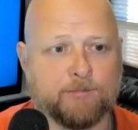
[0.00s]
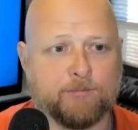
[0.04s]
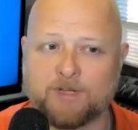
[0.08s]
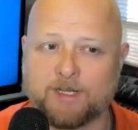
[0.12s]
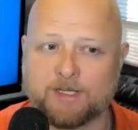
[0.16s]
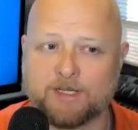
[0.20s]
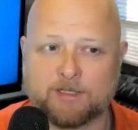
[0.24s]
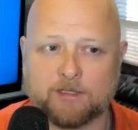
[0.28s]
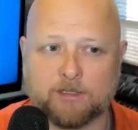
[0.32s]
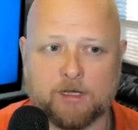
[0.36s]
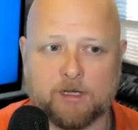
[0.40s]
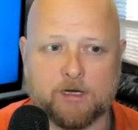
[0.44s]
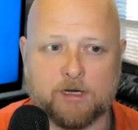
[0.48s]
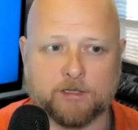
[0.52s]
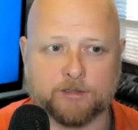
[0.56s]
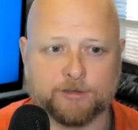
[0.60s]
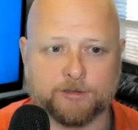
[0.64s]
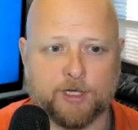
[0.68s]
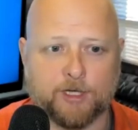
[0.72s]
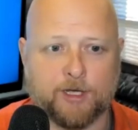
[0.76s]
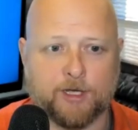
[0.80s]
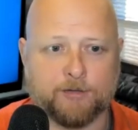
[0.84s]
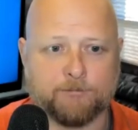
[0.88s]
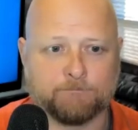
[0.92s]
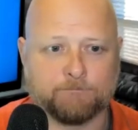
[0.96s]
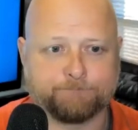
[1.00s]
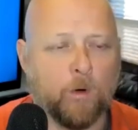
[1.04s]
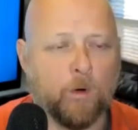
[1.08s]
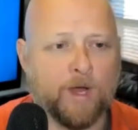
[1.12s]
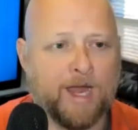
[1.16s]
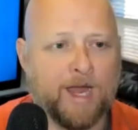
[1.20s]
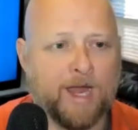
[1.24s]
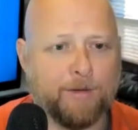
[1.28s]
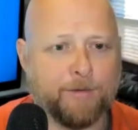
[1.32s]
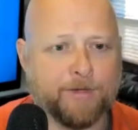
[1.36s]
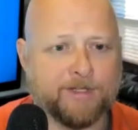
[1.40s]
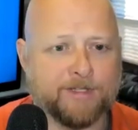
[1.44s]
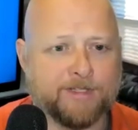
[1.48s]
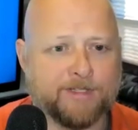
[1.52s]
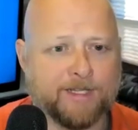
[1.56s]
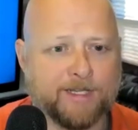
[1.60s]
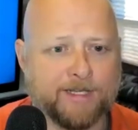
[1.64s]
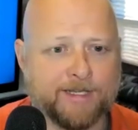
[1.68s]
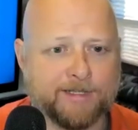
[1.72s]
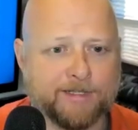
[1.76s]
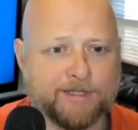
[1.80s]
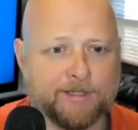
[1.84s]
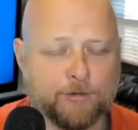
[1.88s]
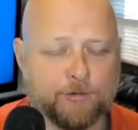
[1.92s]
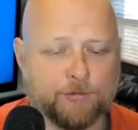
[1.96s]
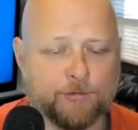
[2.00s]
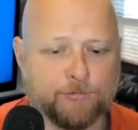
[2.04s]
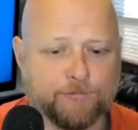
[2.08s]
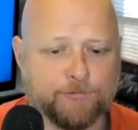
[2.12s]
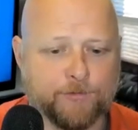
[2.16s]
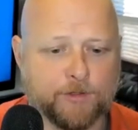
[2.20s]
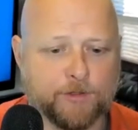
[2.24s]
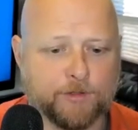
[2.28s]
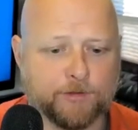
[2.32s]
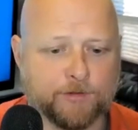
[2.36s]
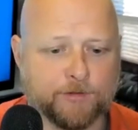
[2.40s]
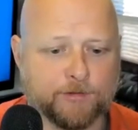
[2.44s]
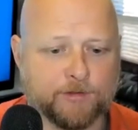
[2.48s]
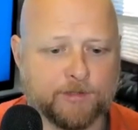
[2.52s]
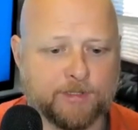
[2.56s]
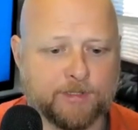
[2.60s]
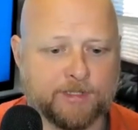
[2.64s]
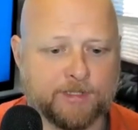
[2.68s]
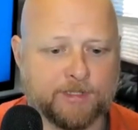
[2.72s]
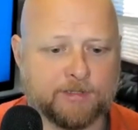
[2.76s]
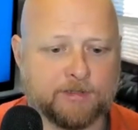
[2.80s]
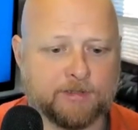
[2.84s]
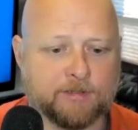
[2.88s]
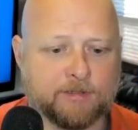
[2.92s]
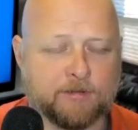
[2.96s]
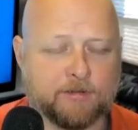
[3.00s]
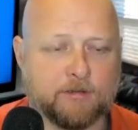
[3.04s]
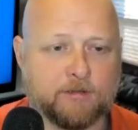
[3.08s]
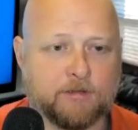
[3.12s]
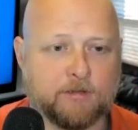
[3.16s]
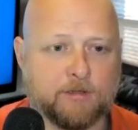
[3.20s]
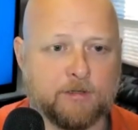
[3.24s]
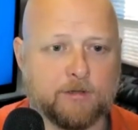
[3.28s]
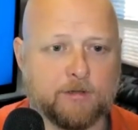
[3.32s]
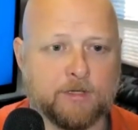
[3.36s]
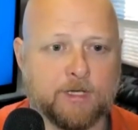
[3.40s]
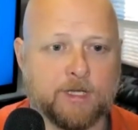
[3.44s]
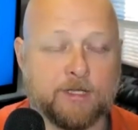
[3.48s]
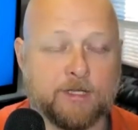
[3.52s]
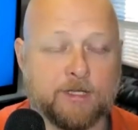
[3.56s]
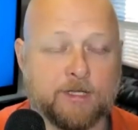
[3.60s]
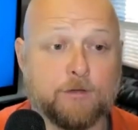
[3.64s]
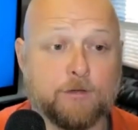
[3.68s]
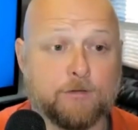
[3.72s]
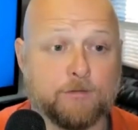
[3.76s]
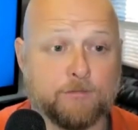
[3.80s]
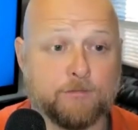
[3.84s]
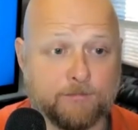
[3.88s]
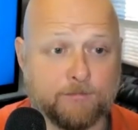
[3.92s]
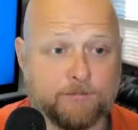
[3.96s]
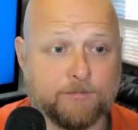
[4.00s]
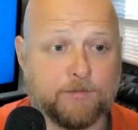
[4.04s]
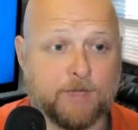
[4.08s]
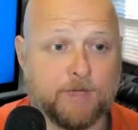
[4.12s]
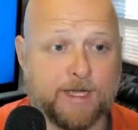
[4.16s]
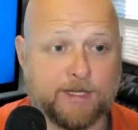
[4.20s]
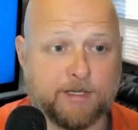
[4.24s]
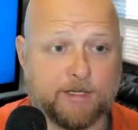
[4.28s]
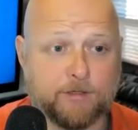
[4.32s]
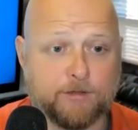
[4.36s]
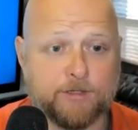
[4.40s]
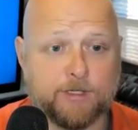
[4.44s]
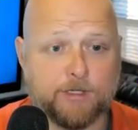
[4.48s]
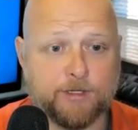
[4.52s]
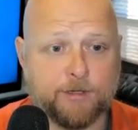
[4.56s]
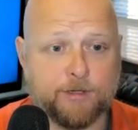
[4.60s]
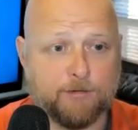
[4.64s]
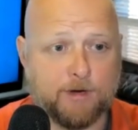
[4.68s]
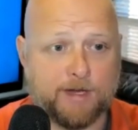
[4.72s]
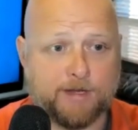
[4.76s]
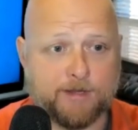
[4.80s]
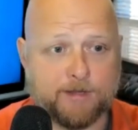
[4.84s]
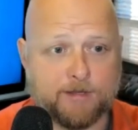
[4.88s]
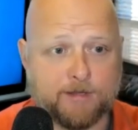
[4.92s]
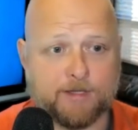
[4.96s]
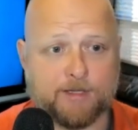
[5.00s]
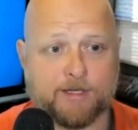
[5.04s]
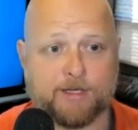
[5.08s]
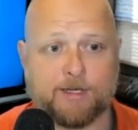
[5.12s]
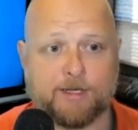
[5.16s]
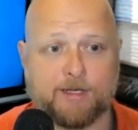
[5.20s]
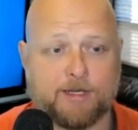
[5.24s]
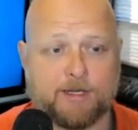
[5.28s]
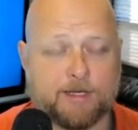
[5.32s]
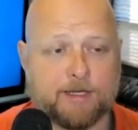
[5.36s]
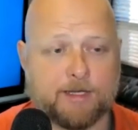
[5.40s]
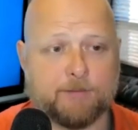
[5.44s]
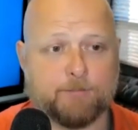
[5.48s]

It's a long shot. What I would say to do first is you did the right thing.